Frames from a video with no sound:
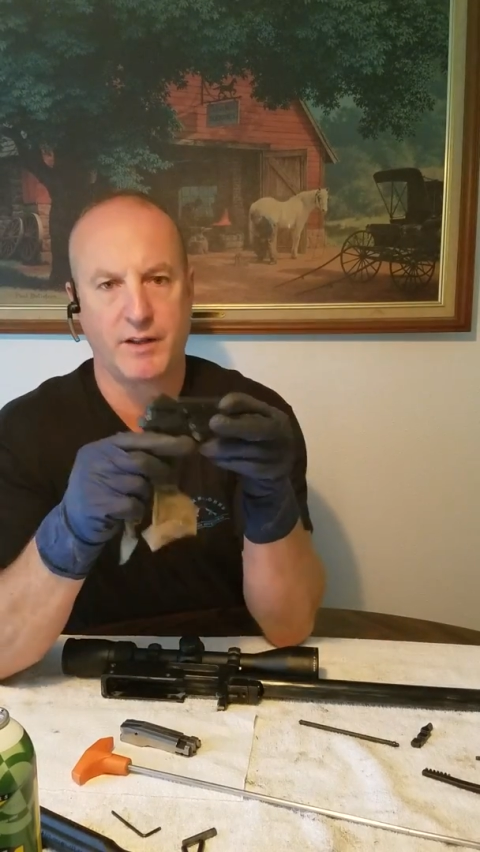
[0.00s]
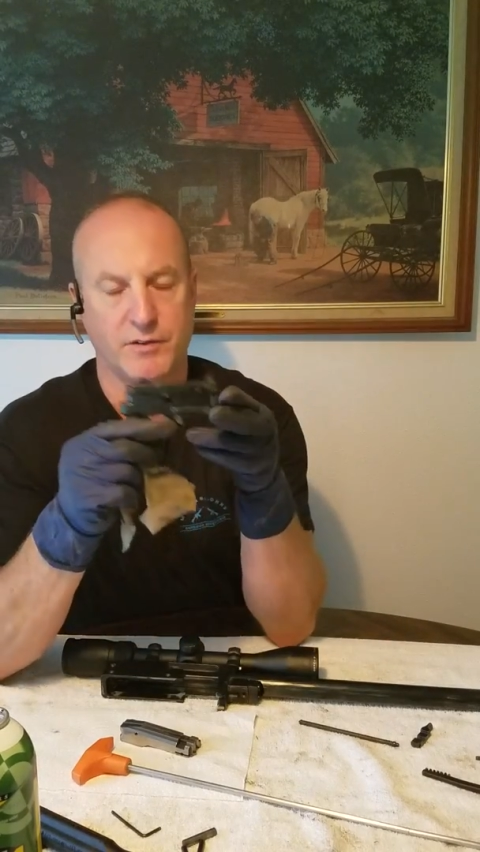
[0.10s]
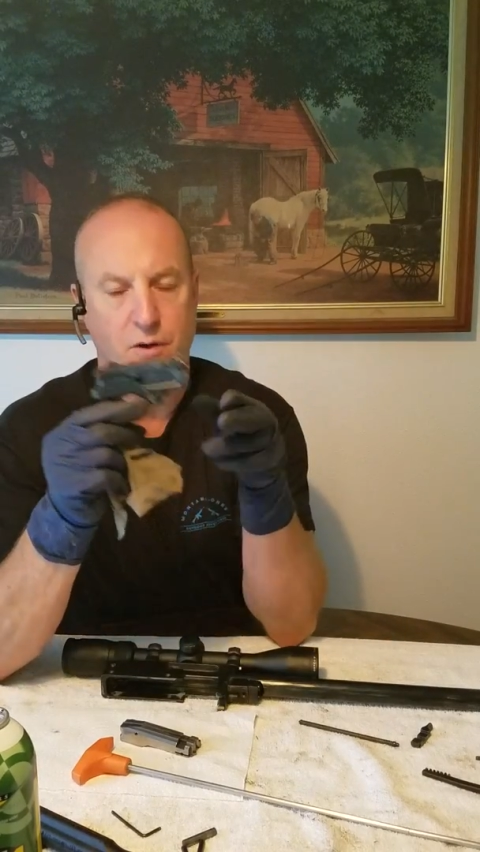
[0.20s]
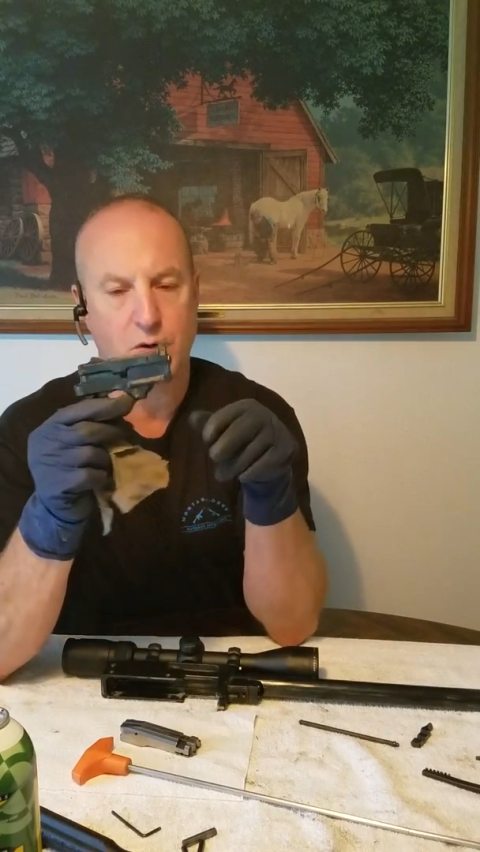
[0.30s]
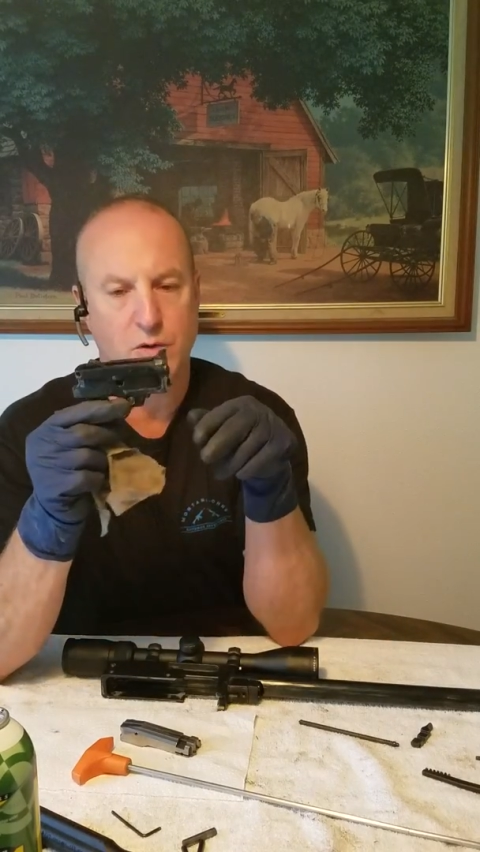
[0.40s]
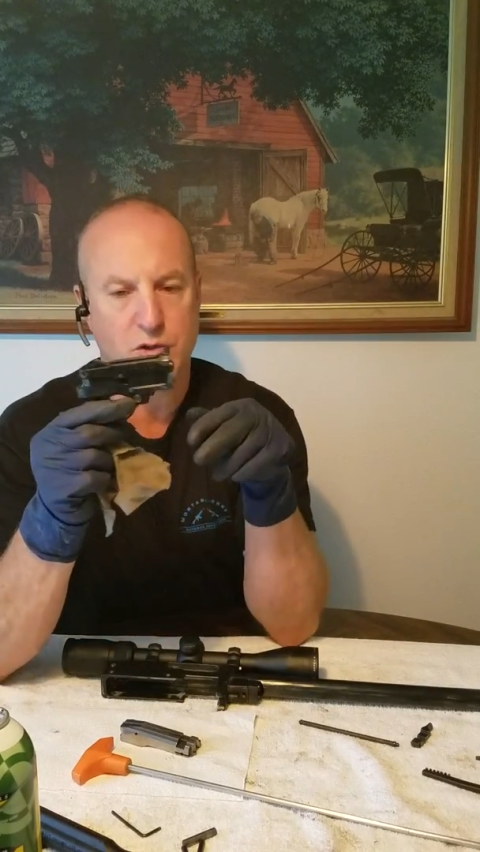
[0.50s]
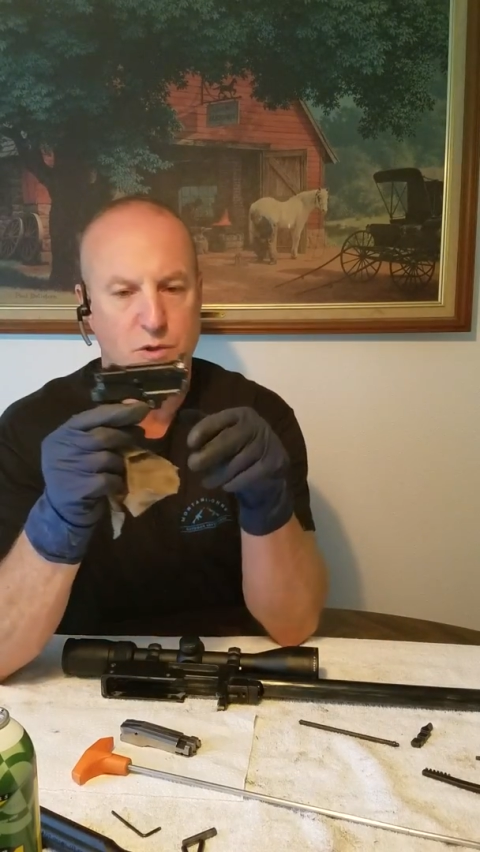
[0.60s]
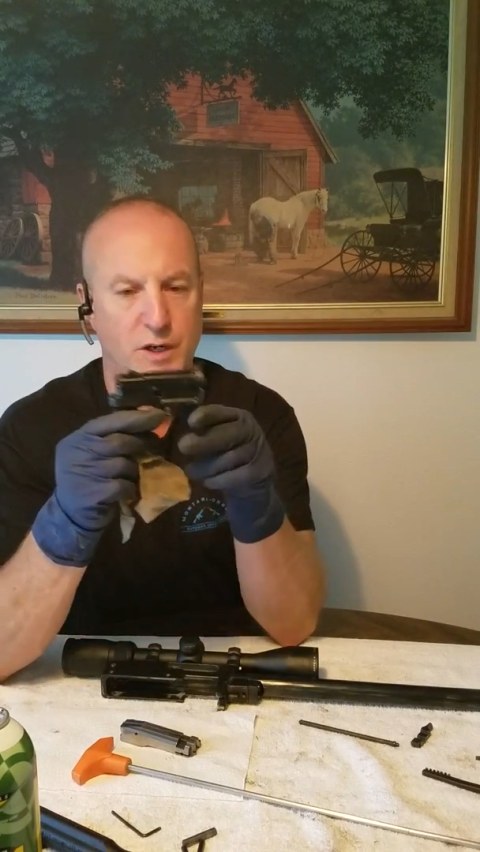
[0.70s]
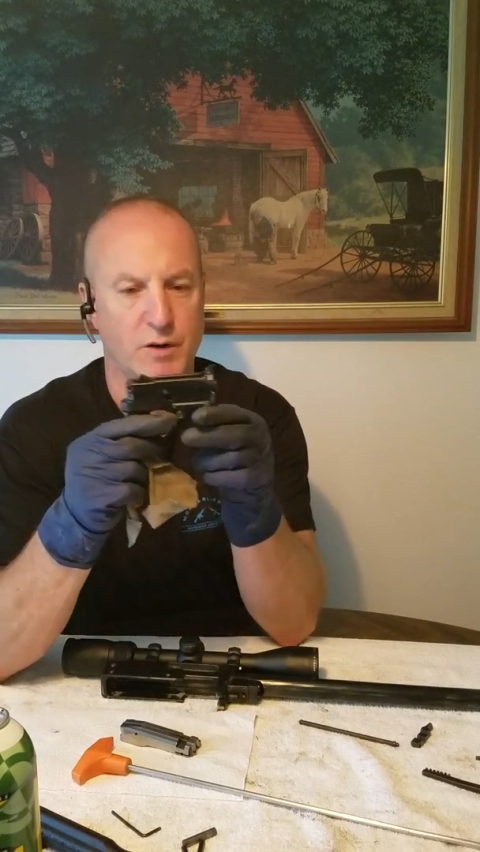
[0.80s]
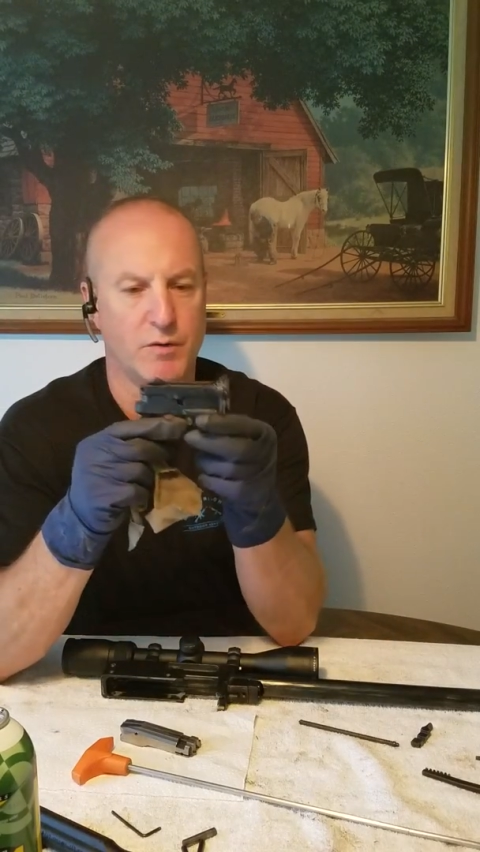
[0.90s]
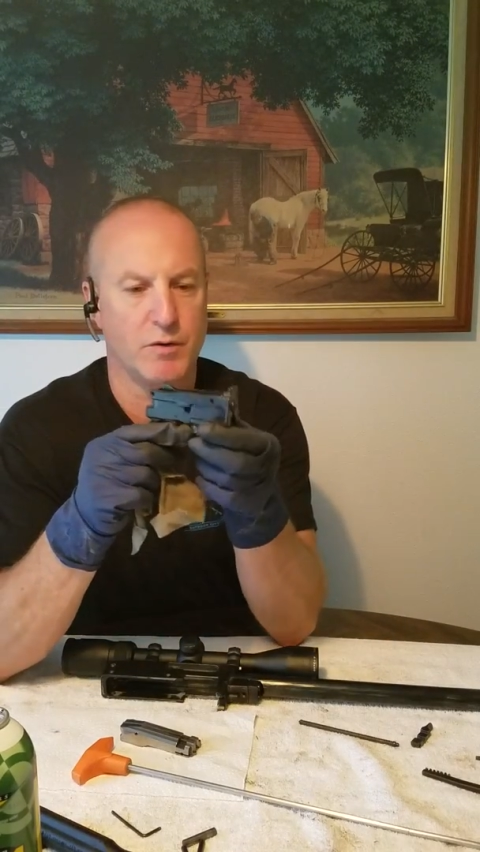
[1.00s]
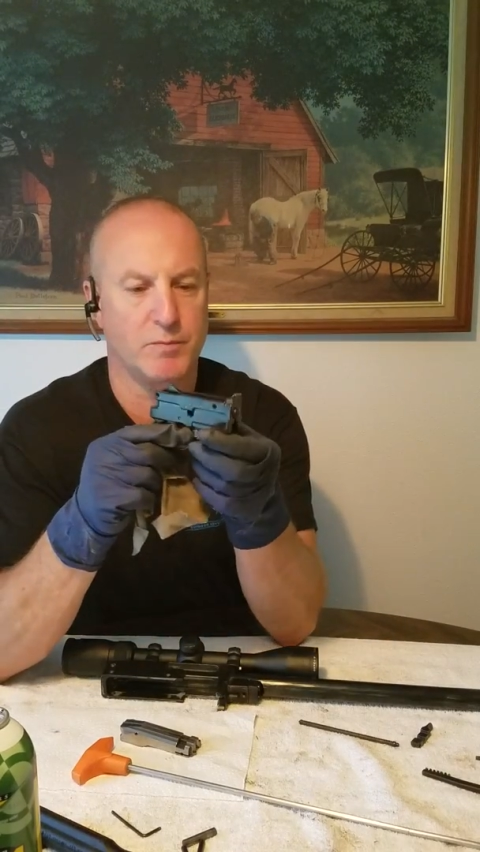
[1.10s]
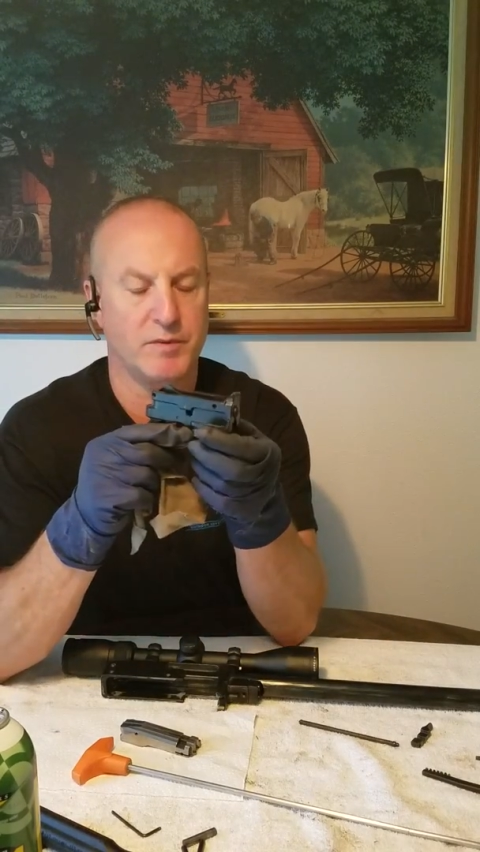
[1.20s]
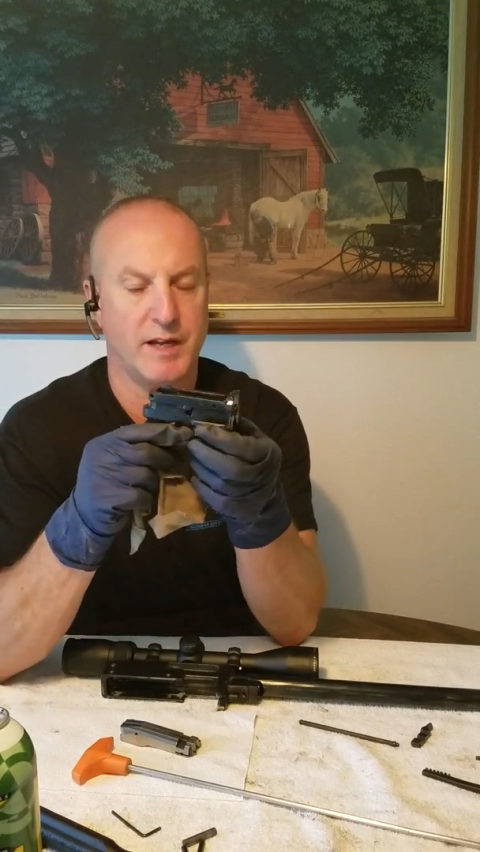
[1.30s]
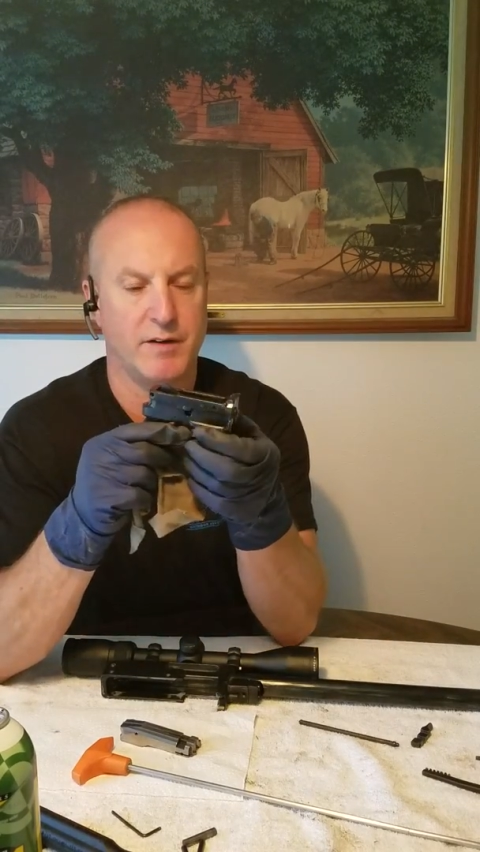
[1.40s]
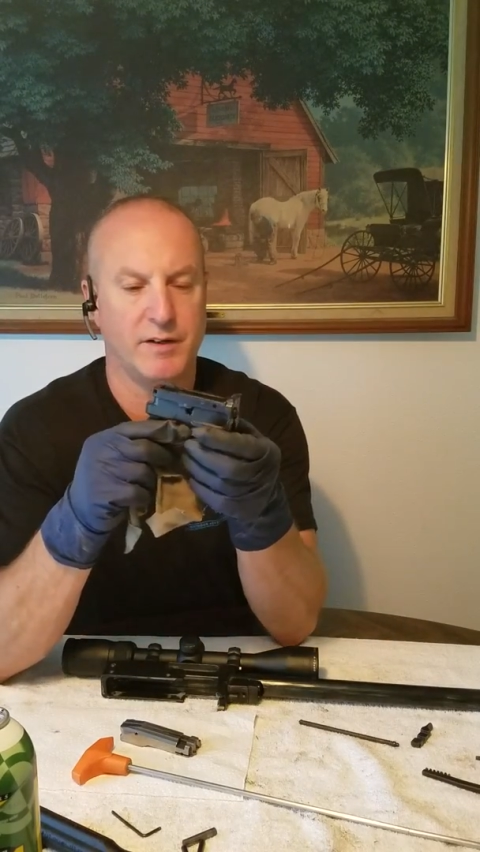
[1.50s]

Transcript: this whole trigger group down,